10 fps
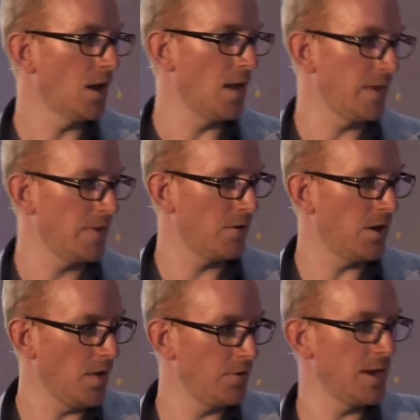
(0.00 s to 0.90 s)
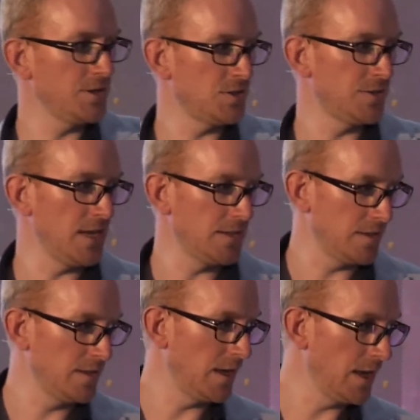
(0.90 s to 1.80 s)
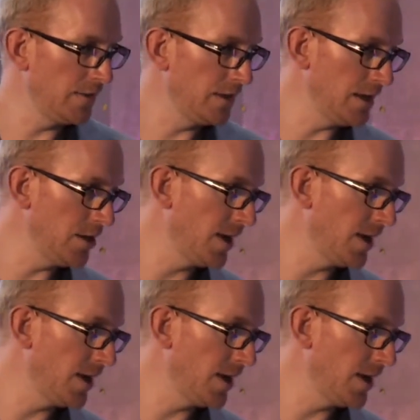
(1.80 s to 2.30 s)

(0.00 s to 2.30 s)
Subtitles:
And then there are other agencies in the